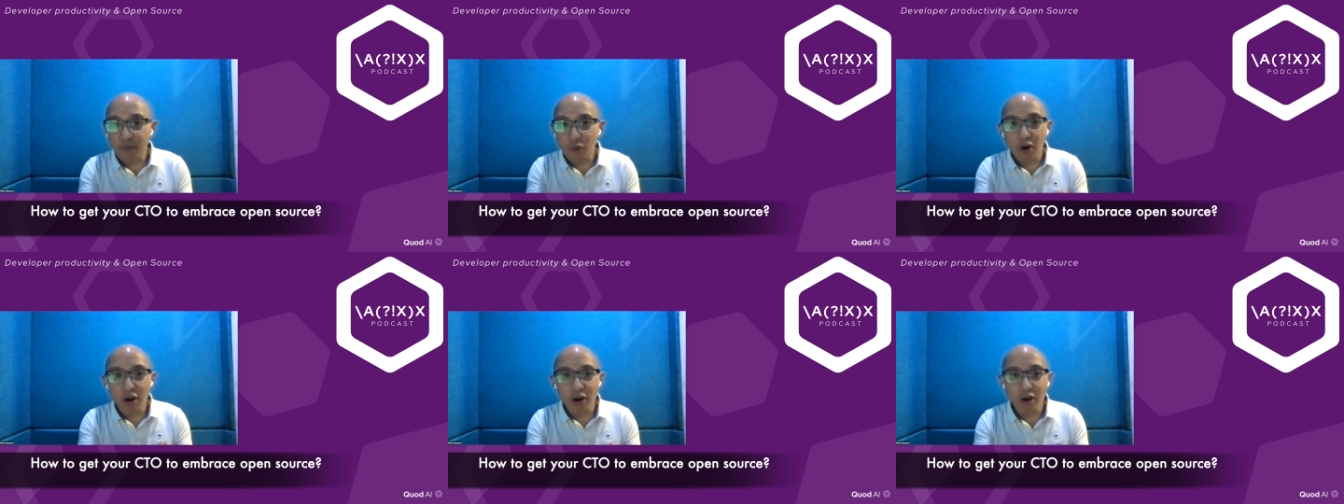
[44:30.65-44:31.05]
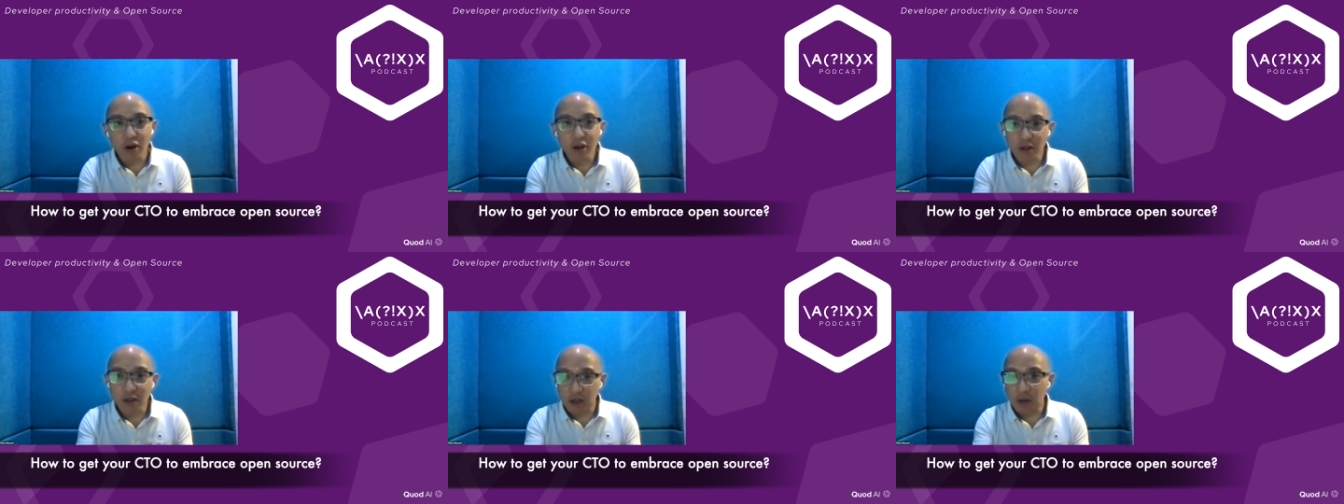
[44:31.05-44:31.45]

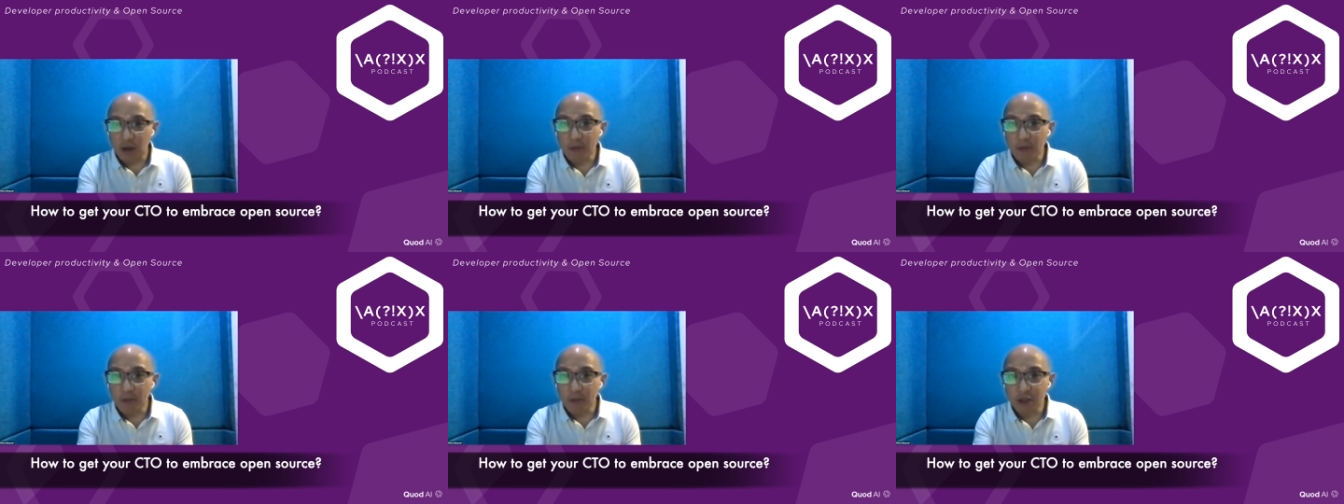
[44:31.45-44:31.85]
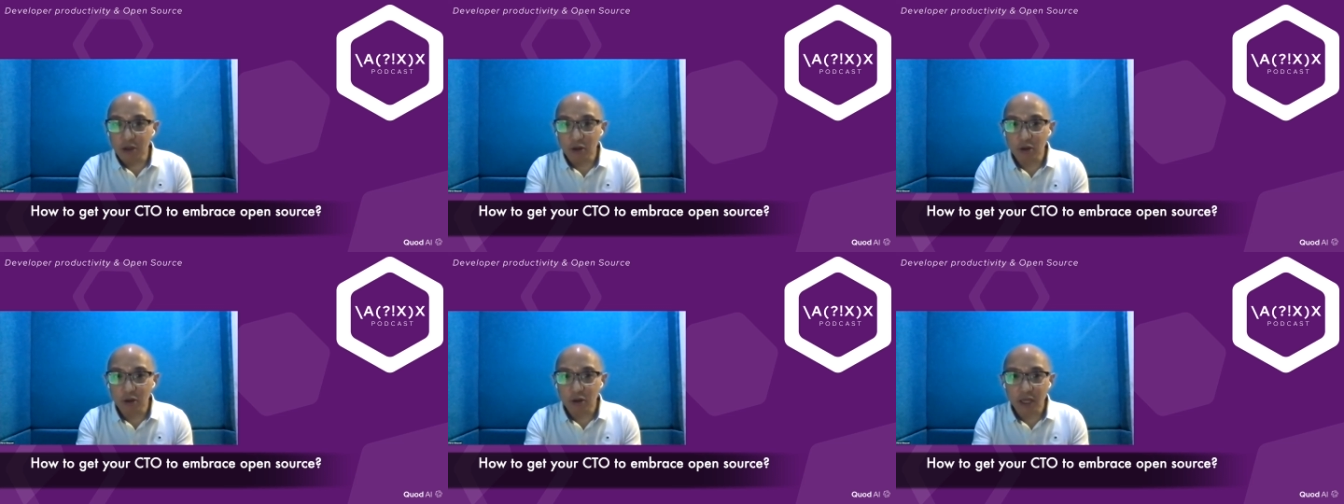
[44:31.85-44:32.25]
for the
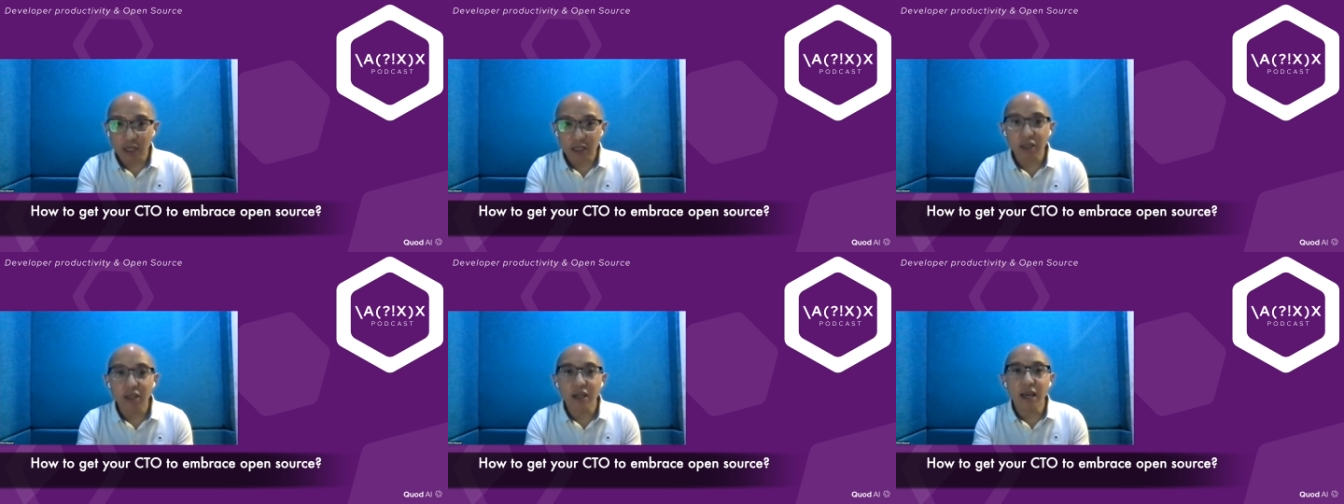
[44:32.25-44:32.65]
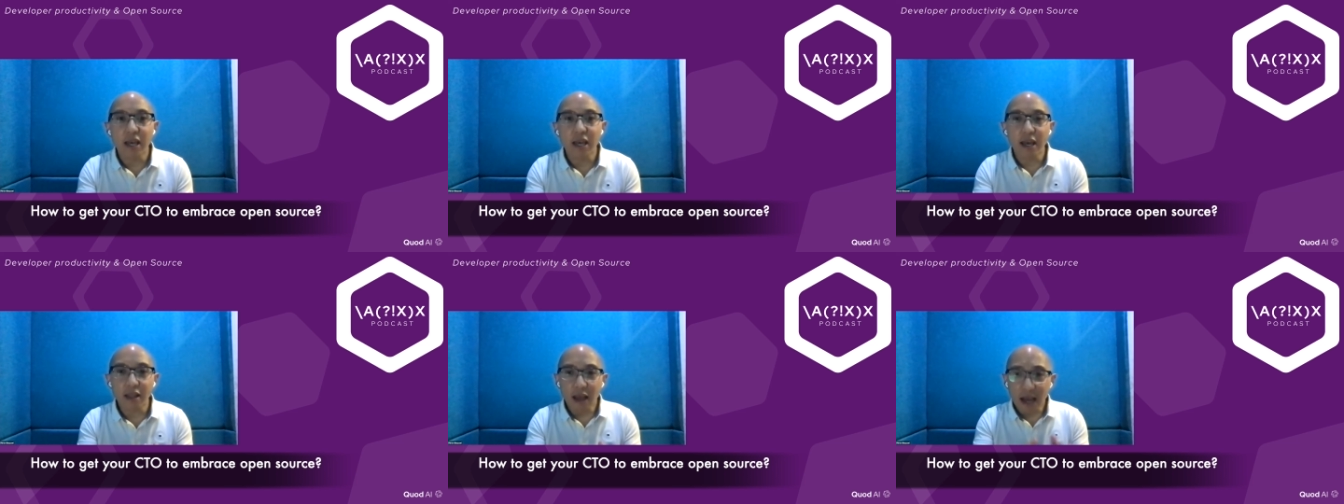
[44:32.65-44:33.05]
companies to do this?
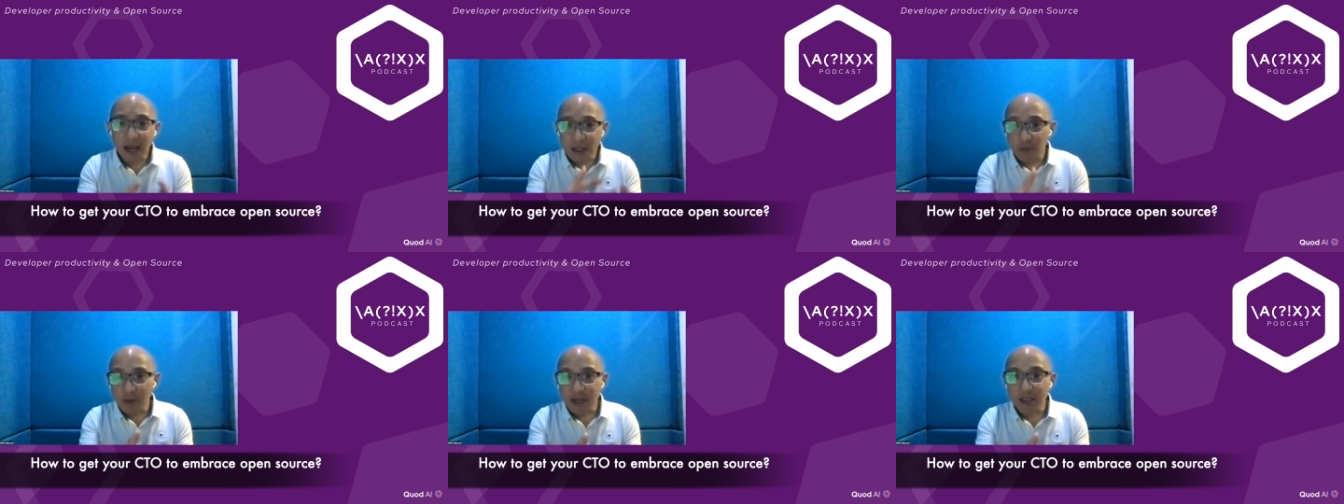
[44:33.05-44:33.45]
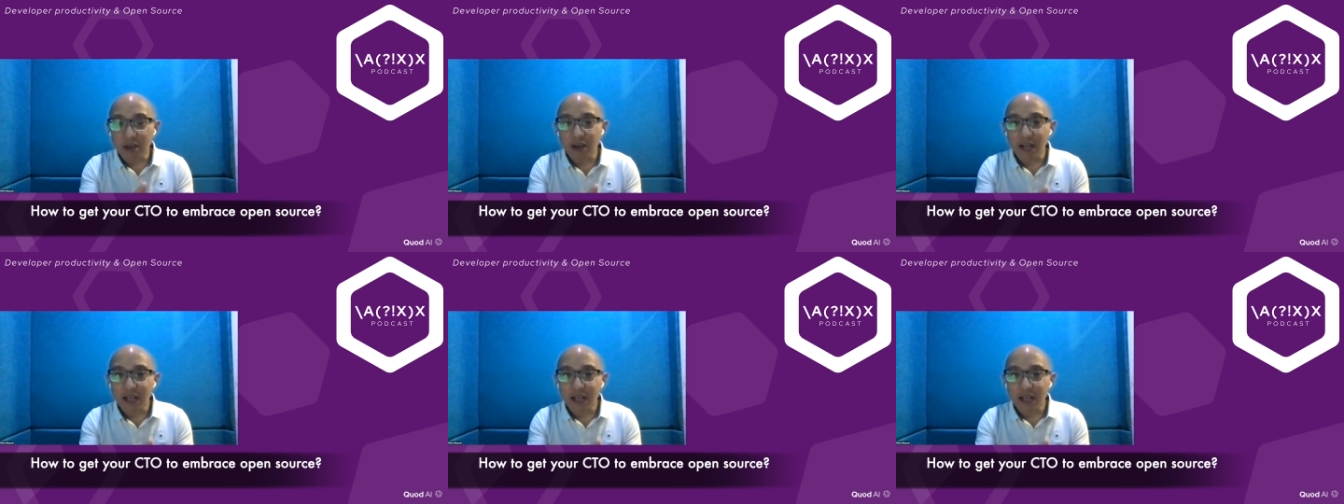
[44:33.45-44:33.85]
And as you
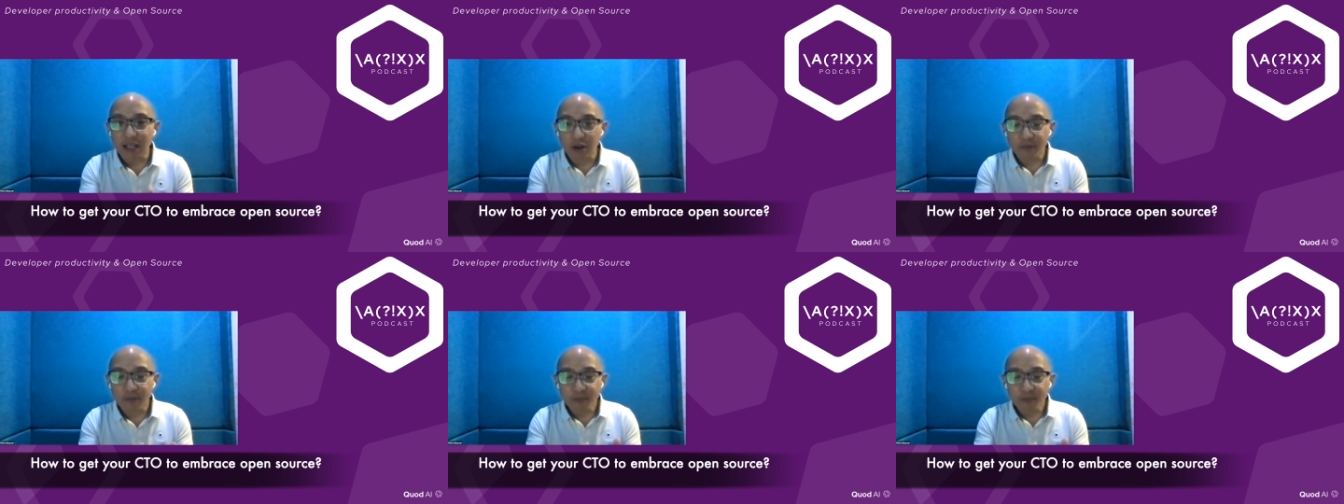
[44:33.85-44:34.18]
mentioned,